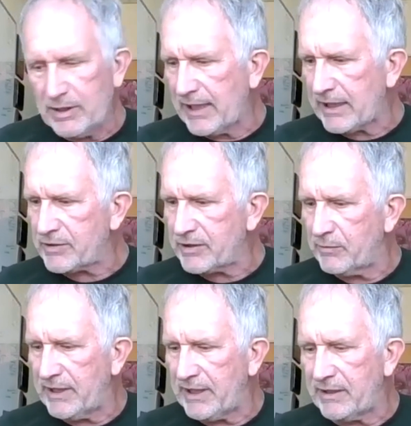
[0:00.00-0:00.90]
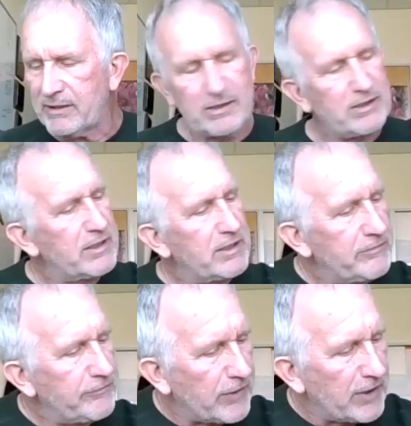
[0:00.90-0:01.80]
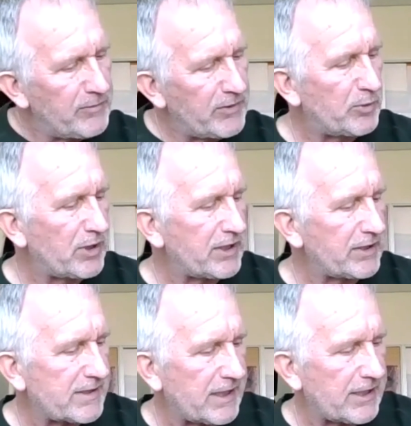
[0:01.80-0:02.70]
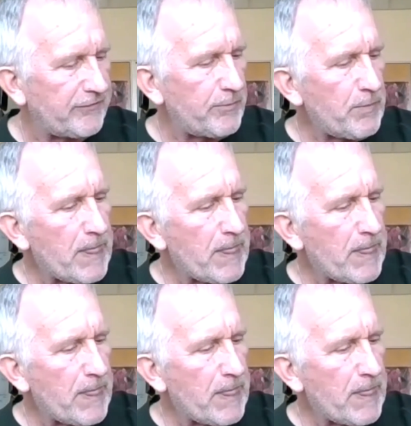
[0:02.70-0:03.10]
and actually reading from the book itself.